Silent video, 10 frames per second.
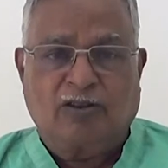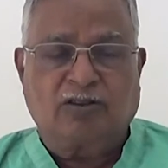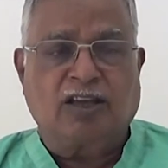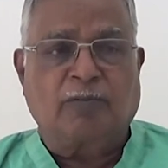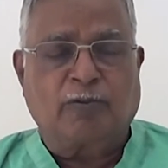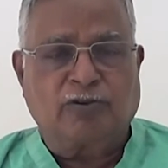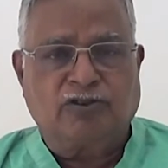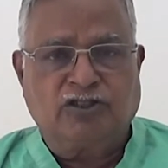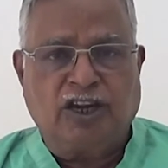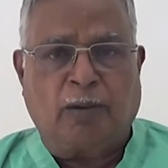Therefore,
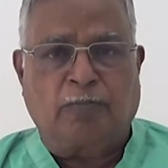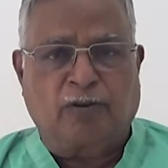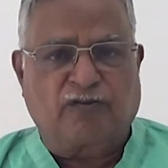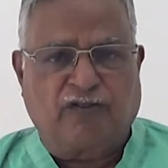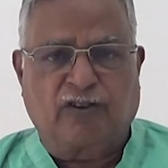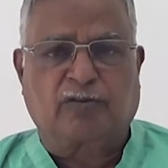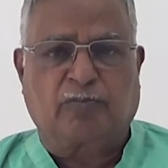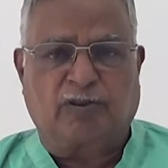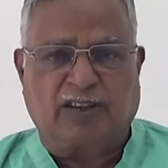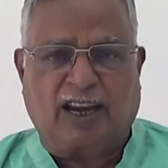Jaipur Foot
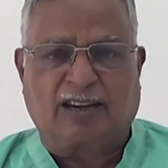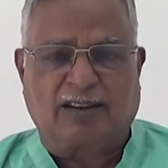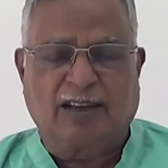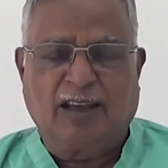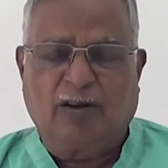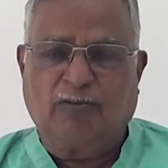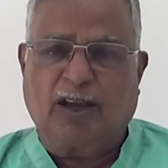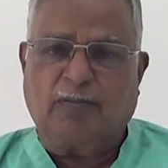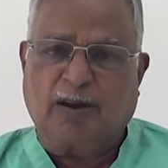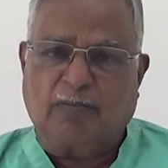project we
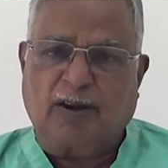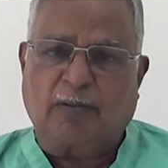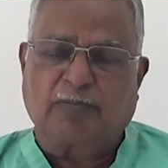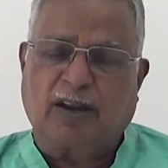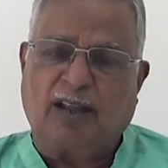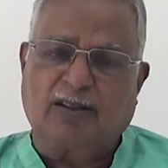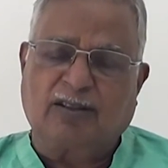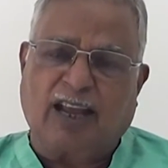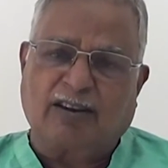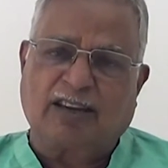have developed,
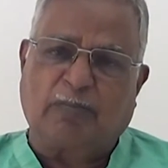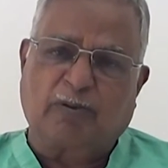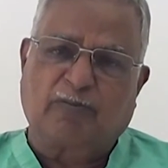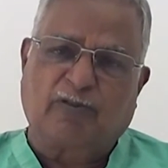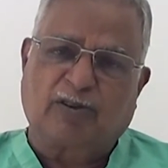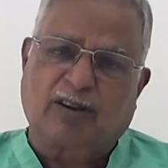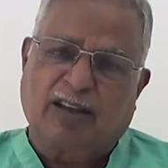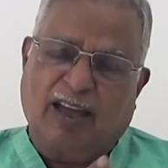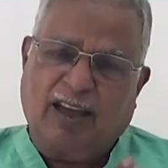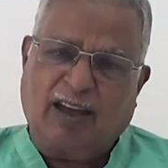and that Jaipur Foot,
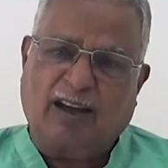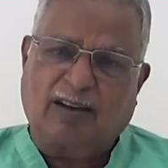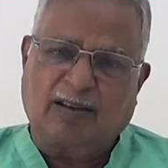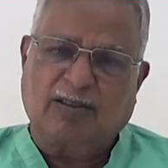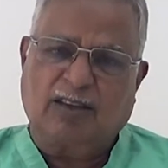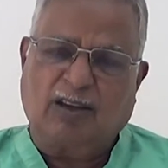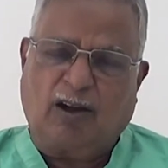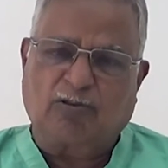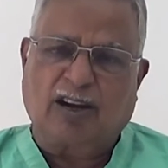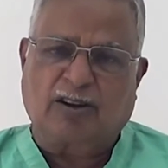the
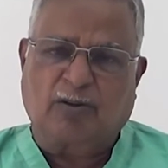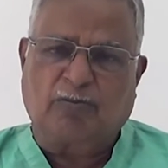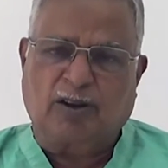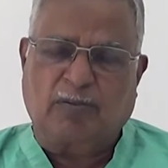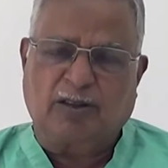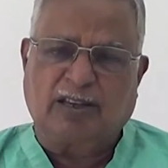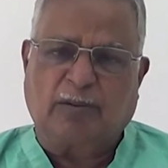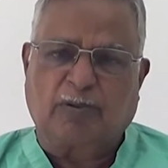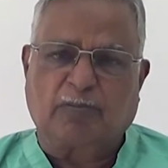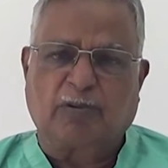outlet of one of the
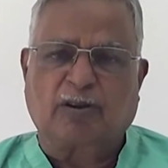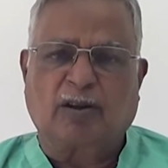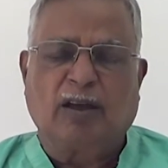Jaipur Foot